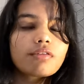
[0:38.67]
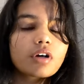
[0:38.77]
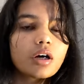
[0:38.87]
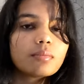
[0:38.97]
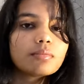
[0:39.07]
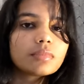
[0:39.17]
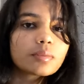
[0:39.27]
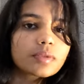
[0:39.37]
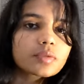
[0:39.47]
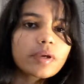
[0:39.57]
from the
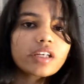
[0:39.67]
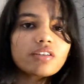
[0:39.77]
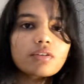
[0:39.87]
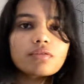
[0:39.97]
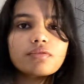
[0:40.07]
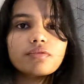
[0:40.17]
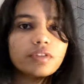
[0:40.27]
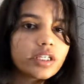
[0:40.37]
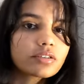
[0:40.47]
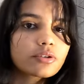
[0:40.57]
perspective of
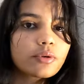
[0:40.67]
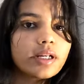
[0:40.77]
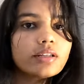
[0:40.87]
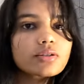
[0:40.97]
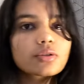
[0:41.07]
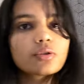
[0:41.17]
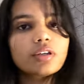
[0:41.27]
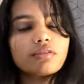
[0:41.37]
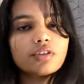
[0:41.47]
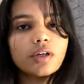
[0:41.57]
a student so
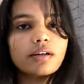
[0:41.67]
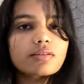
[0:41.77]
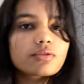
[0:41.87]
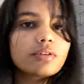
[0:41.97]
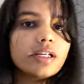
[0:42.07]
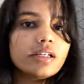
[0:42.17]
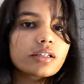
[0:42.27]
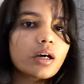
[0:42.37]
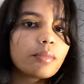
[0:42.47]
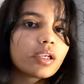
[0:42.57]
if you are a
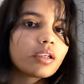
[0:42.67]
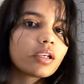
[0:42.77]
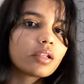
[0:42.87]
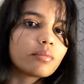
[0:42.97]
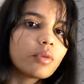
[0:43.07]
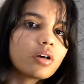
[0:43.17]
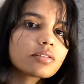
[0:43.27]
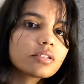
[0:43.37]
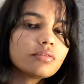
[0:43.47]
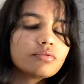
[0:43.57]
student coming in
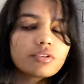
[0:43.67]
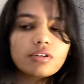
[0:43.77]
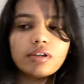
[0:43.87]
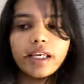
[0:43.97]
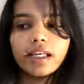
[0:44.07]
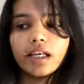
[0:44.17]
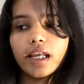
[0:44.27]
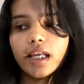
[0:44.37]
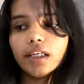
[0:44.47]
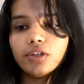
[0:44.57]
boston for like
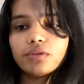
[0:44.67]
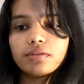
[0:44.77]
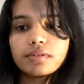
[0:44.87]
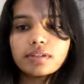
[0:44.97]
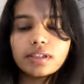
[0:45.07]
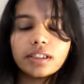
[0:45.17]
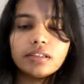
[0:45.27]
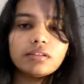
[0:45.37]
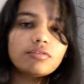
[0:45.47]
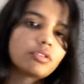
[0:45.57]
any university
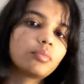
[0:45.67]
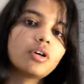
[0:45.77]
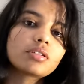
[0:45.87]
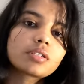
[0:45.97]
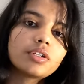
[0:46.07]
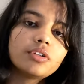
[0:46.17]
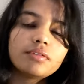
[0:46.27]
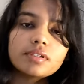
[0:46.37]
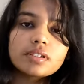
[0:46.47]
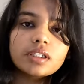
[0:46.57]
here for boston
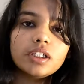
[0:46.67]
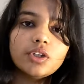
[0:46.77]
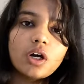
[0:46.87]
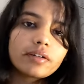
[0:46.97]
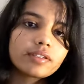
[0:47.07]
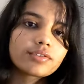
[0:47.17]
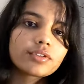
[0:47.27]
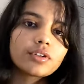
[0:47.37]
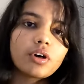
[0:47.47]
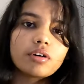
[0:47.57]
university
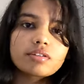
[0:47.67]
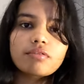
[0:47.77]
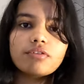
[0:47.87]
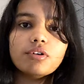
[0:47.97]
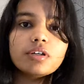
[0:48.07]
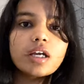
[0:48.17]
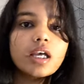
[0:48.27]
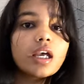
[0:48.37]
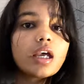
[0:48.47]
northeastern or suffolk